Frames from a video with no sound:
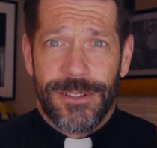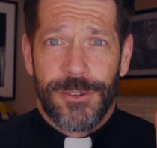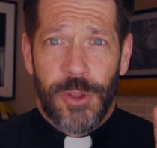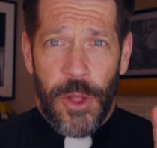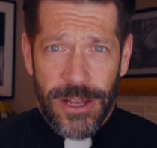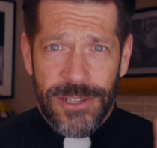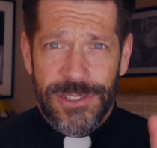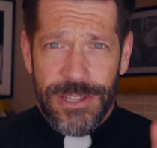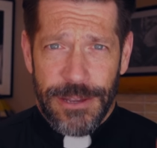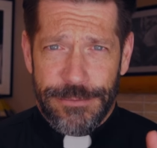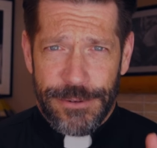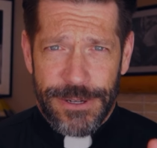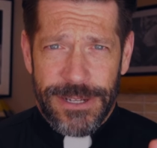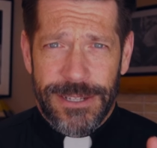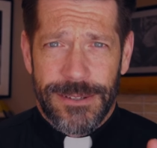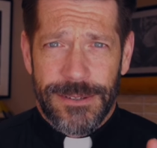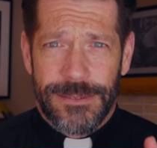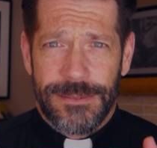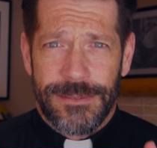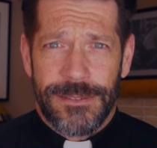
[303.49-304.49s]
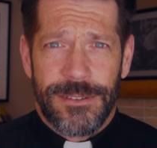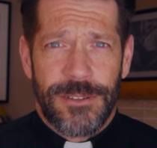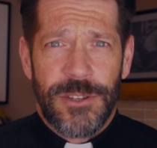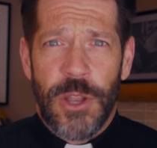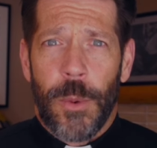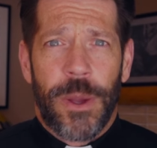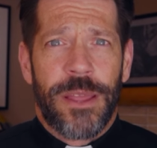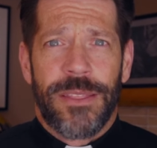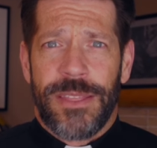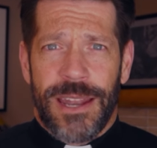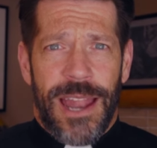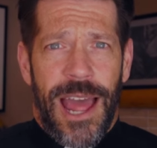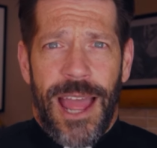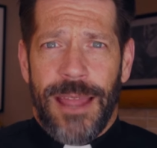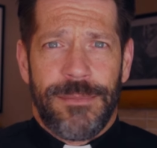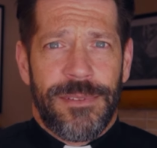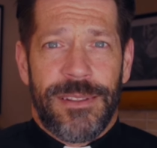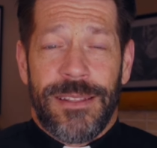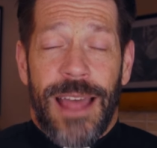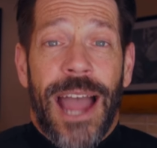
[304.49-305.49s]
long-suffering, knowing that
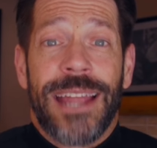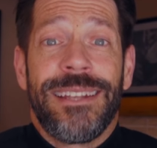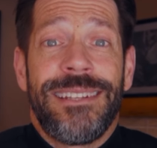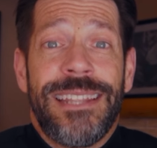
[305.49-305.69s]
I